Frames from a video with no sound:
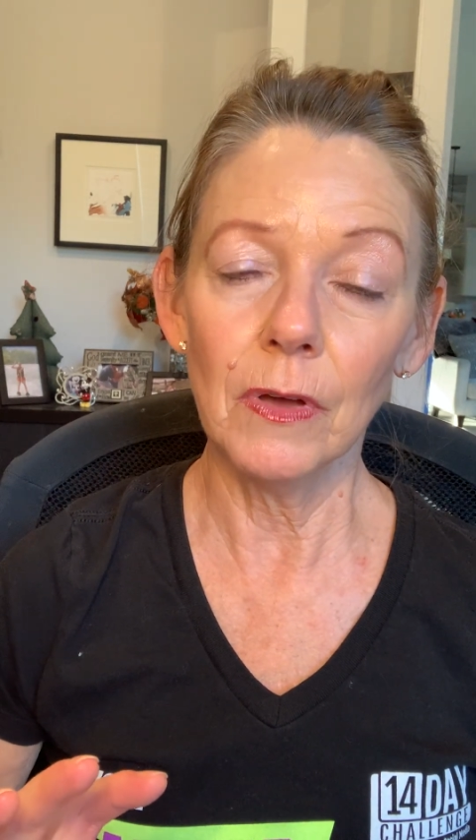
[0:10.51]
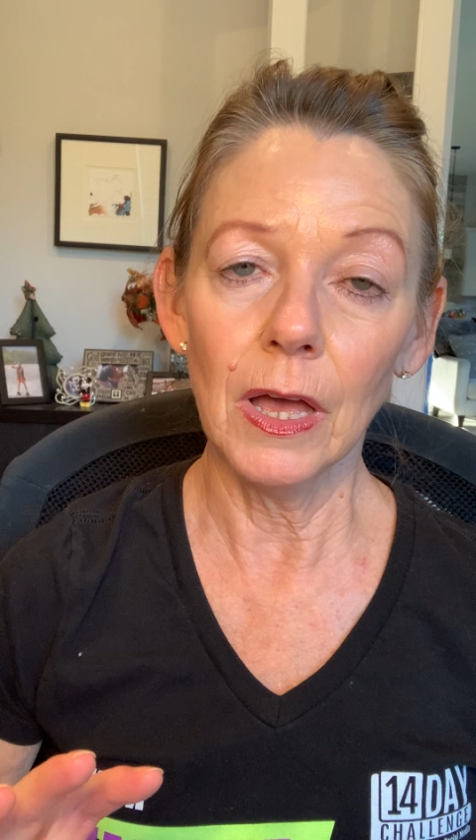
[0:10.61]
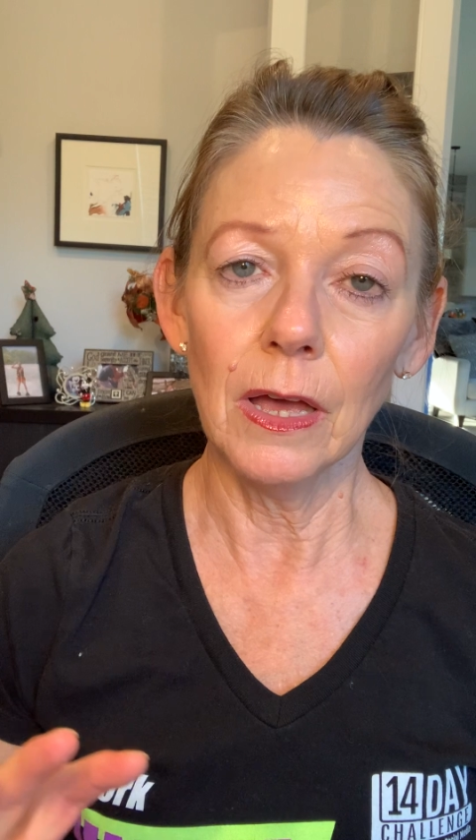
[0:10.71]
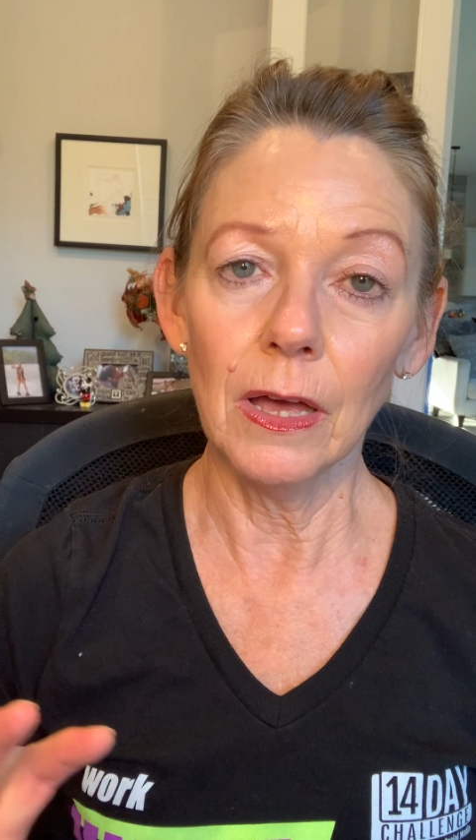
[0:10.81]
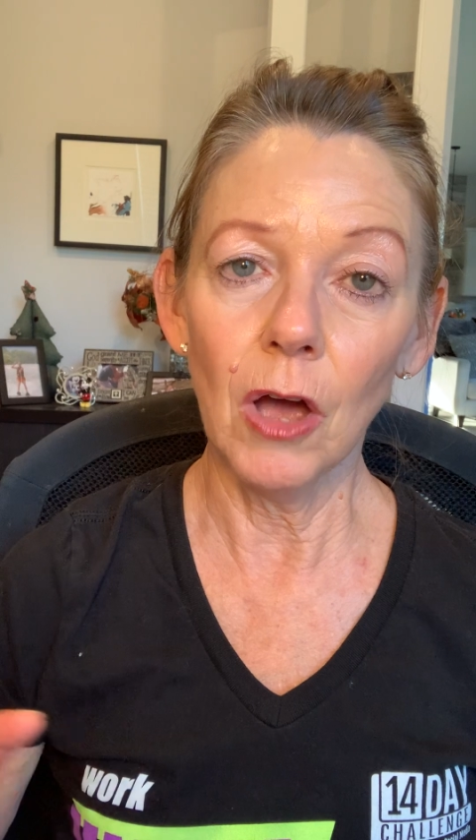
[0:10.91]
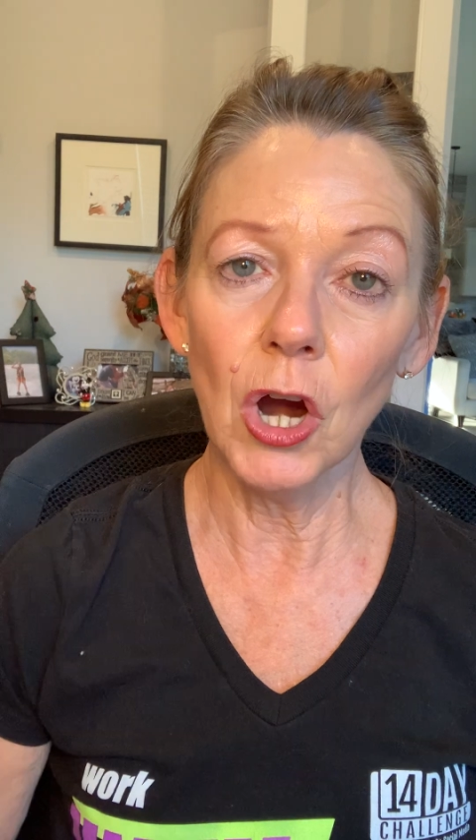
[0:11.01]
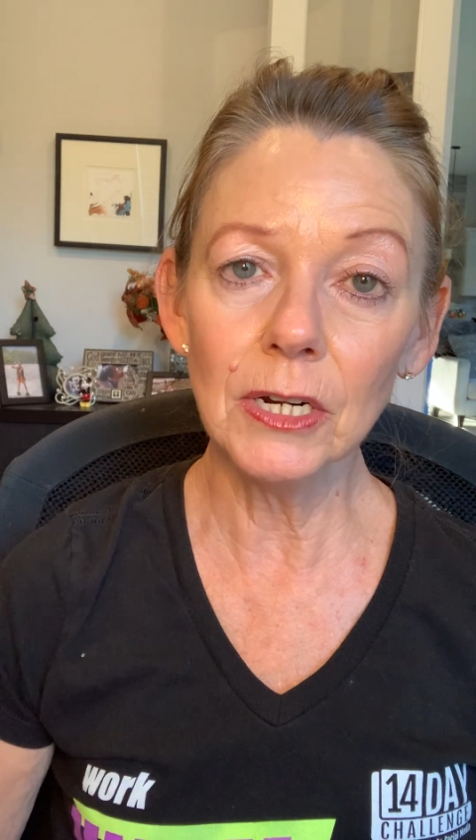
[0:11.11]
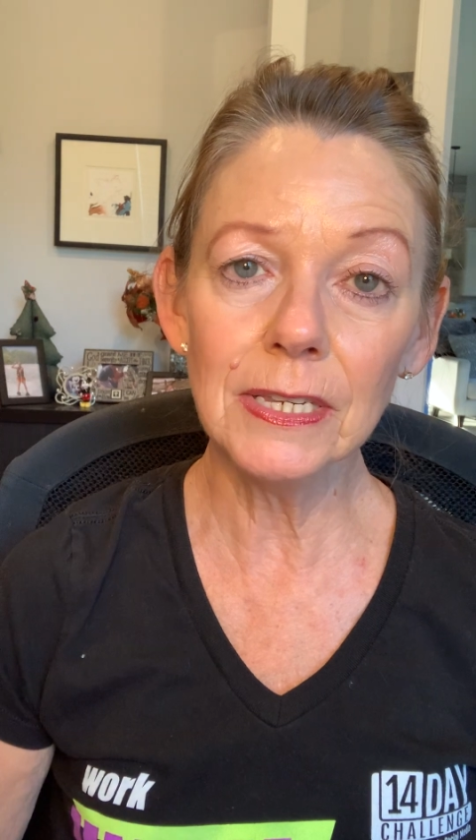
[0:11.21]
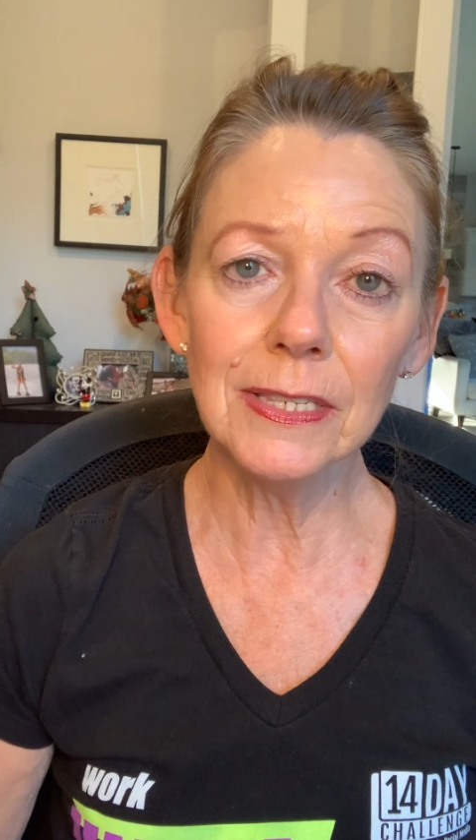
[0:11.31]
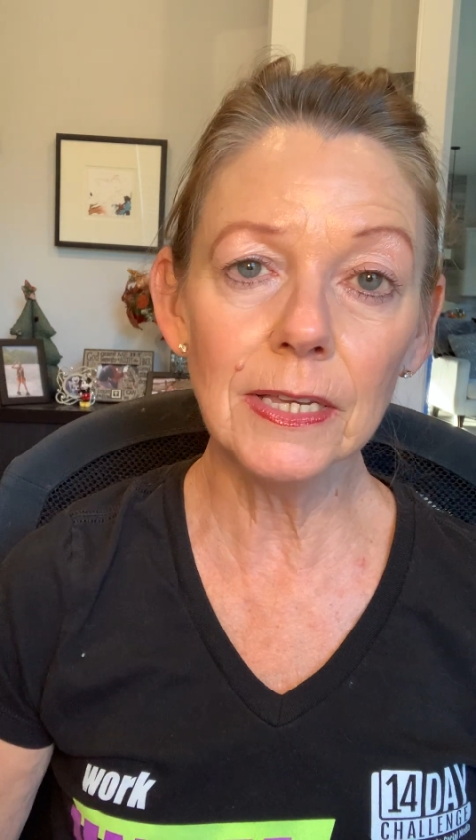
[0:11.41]
heart
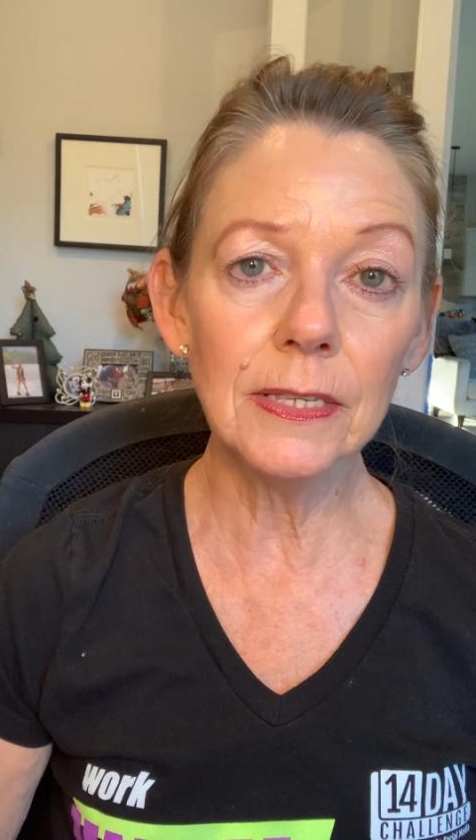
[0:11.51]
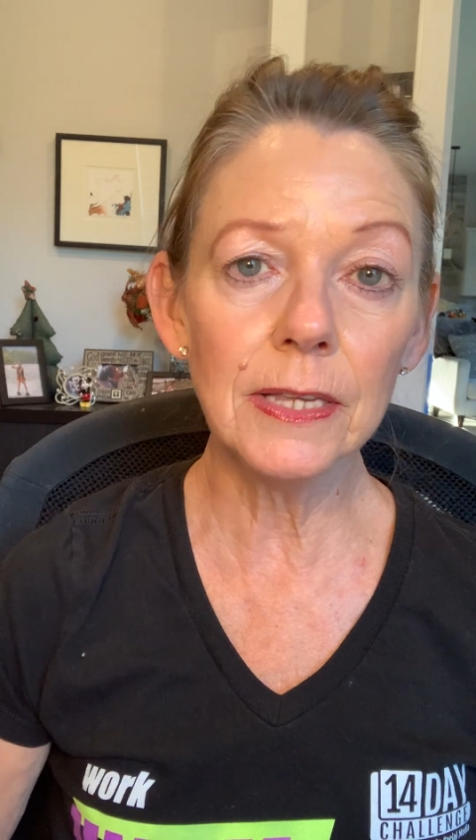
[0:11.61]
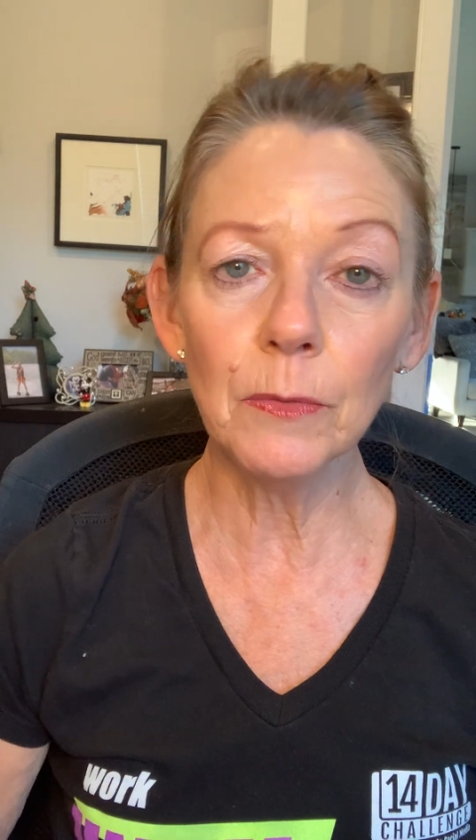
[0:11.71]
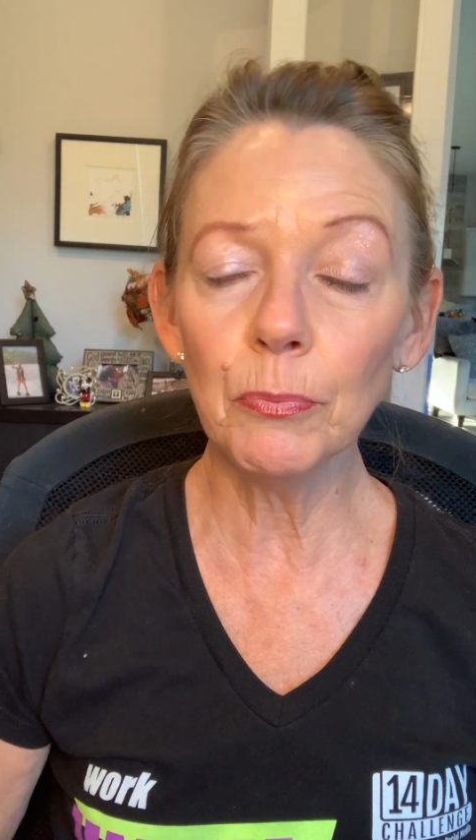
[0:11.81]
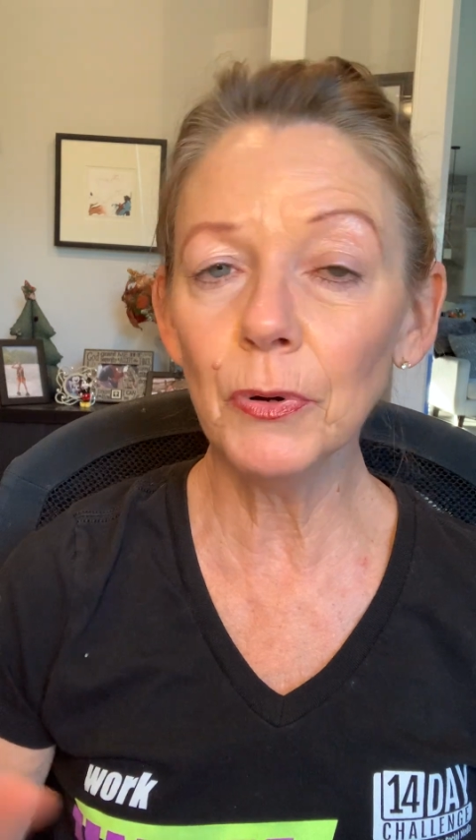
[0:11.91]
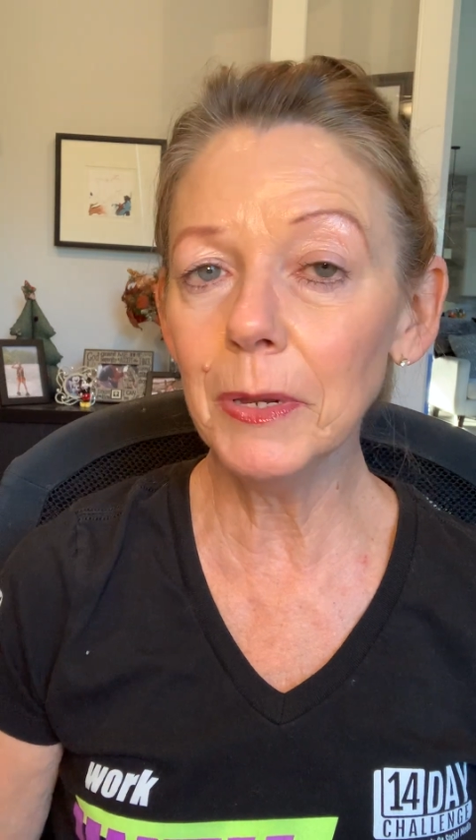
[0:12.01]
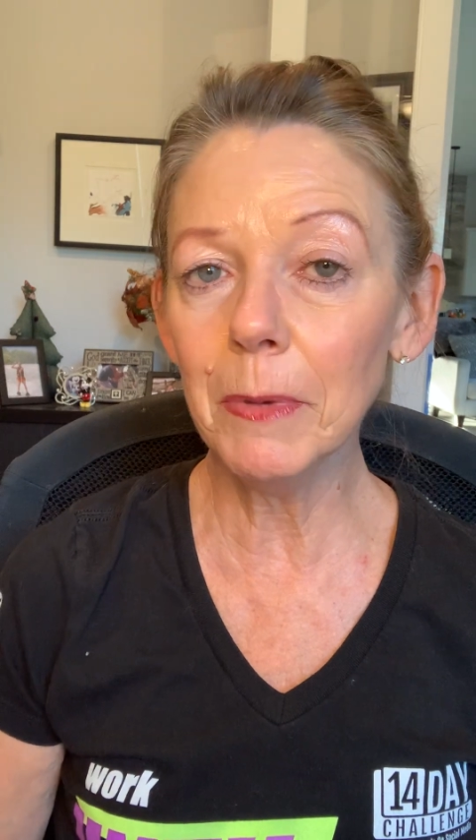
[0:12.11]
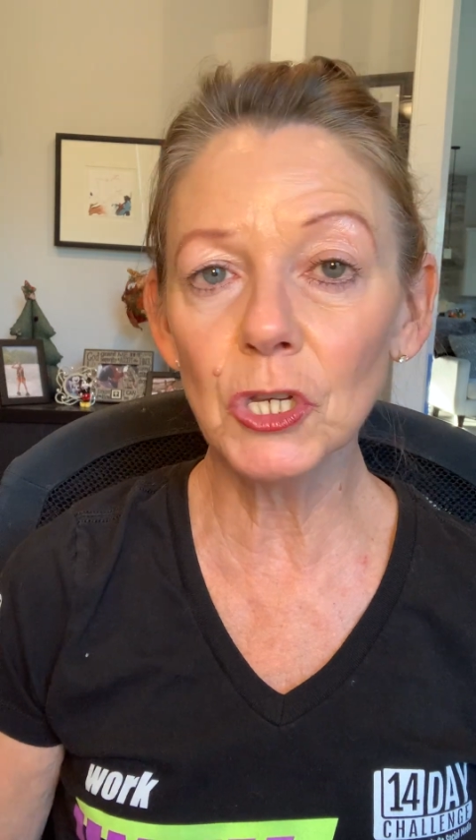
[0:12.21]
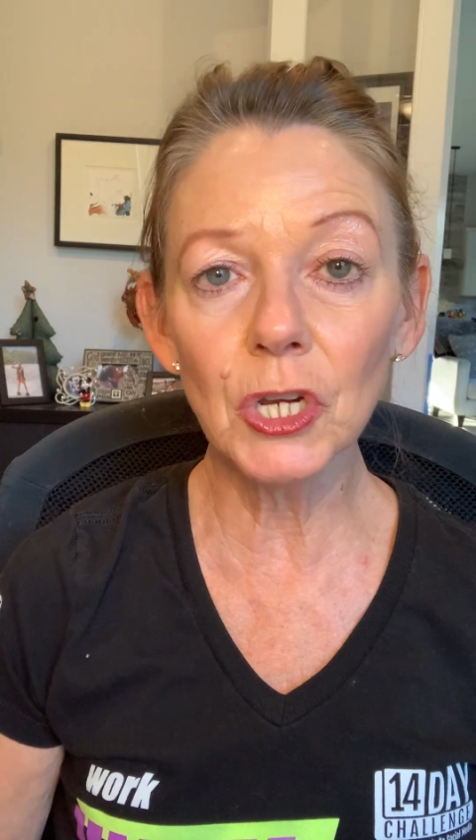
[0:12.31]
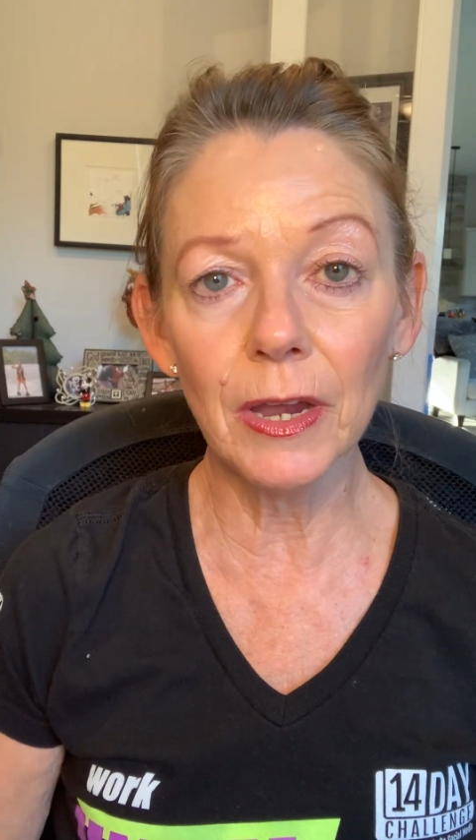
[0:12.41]
disease and pretty
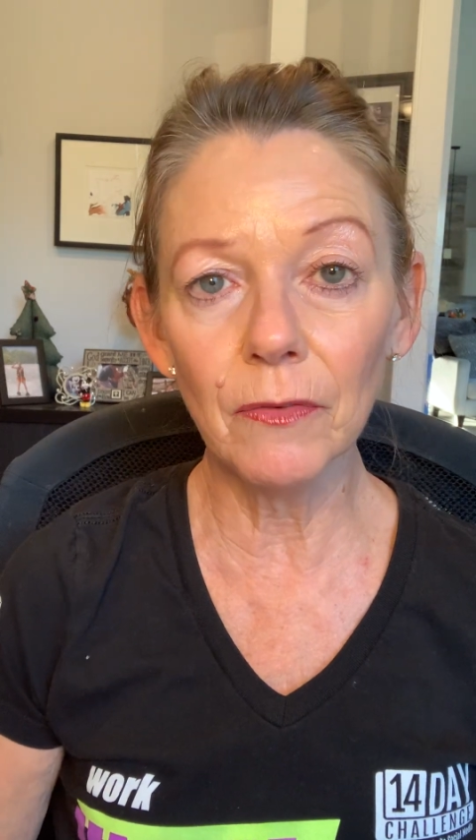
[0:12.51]
much